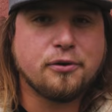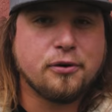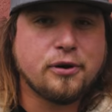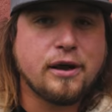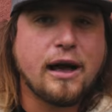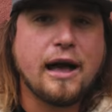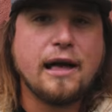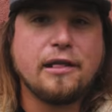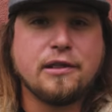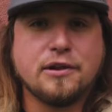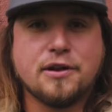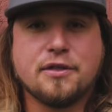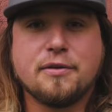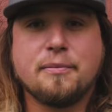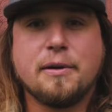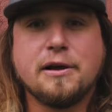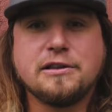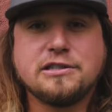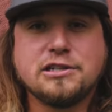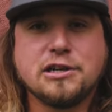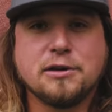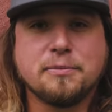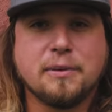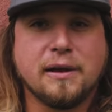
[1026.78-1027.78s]
throw Kyle under the
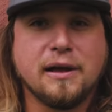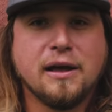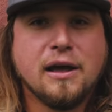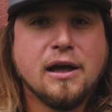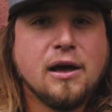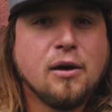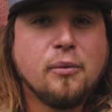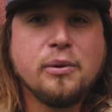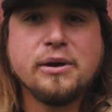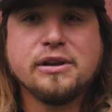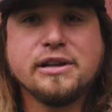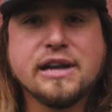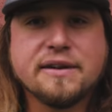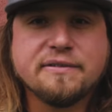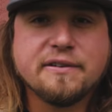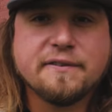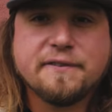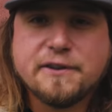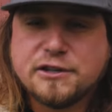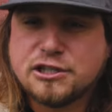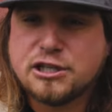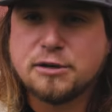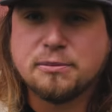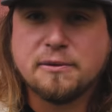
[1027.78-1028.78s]
bus here, but we'd
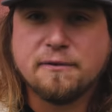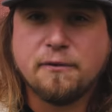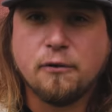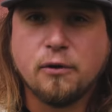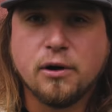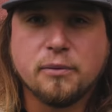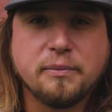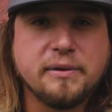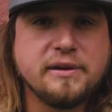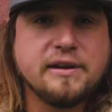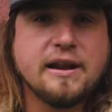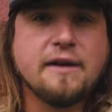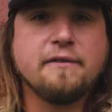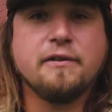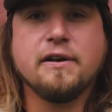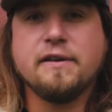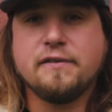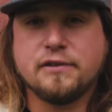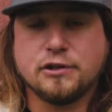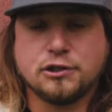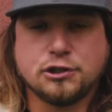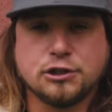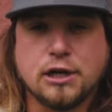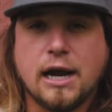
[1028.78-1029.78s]
never fished here before and we never
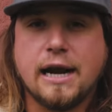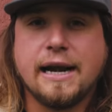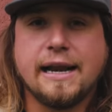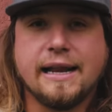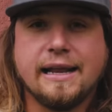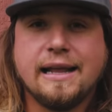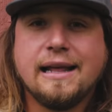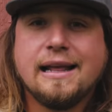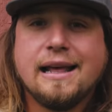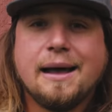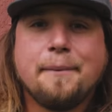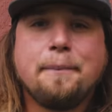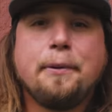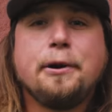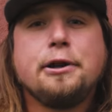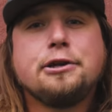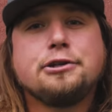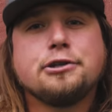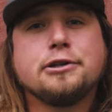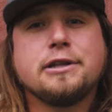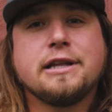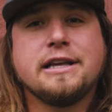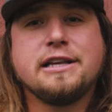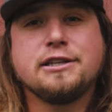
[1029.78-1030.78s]
even tried it. I'm
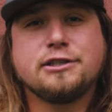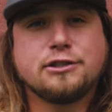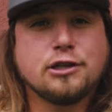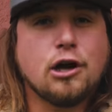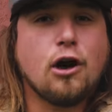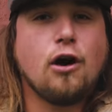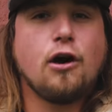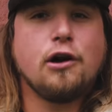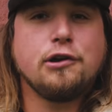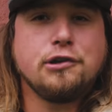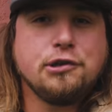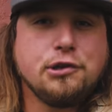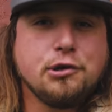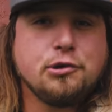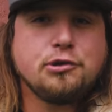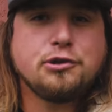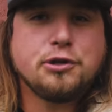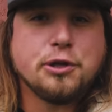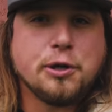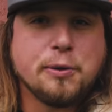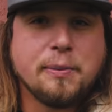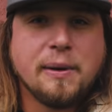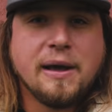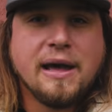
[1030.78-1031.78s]
pretty sure that he saw on
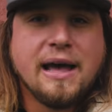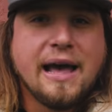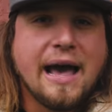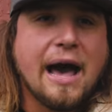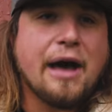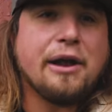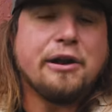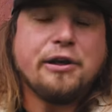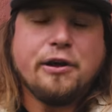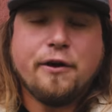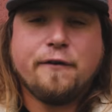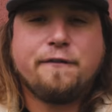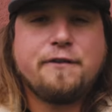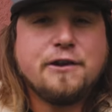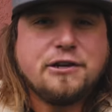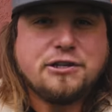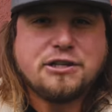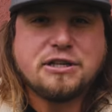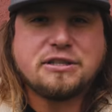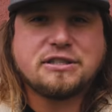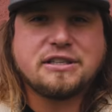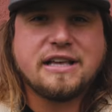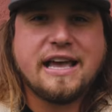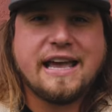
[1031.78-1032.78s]
YouTube how to go
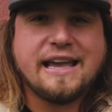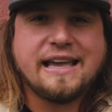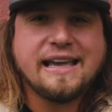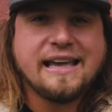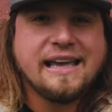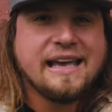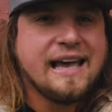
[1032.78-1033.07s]
fish this lake